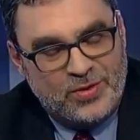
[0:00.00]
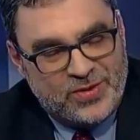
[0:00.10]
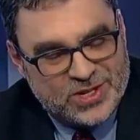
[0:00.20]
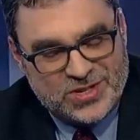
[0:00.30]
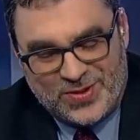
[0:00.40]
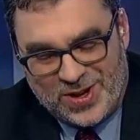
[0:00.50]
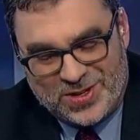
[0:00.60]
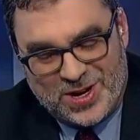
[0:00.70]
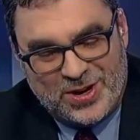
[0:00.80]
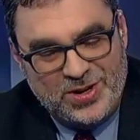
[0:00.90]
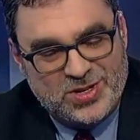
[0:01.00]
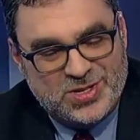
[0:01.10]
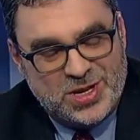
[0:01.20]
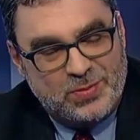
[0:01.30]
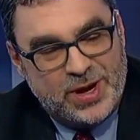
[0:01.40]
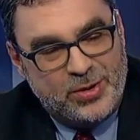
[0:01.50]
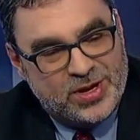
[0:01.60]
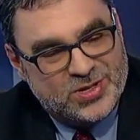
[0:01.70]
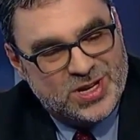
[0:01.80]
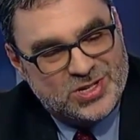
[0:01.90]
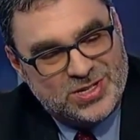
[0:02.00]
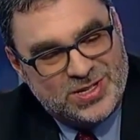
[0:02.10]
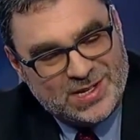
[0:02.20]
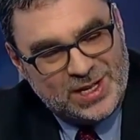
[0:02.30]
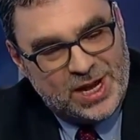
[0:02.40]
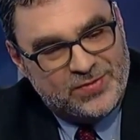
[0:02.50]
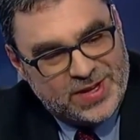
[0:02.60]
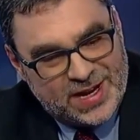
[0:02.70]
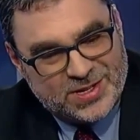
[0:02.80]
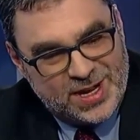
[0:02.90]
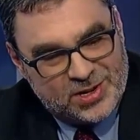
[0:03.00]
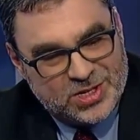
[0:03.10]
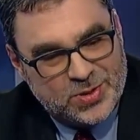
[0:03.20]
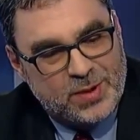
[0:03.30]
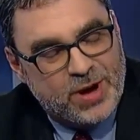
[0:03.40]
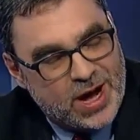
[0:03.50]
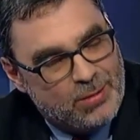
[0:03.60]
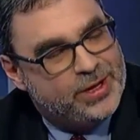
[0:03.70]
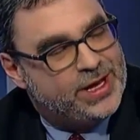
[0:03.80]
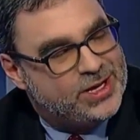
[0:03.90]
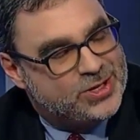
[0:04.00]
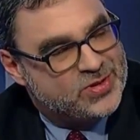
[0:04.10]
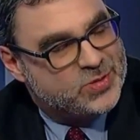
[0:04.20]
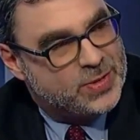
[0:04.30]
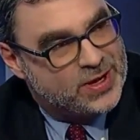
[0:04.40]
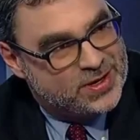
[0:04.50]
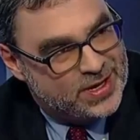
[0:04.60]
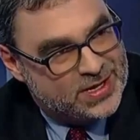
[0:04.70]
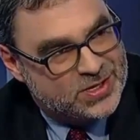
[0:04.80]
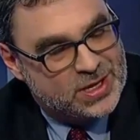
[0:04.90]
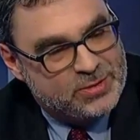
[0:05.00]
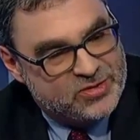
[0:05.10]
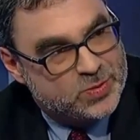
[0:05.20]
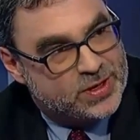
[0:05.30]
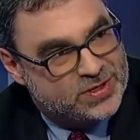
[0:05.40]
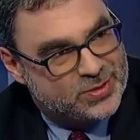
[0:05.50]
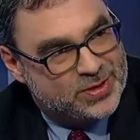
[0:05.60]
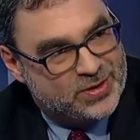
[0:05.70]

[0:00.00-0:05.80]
Well, first of all, Tucker, you just said my organization takes a lot of tax dollars, so I'm obligated to respond to that. Okay. So let me respond to it.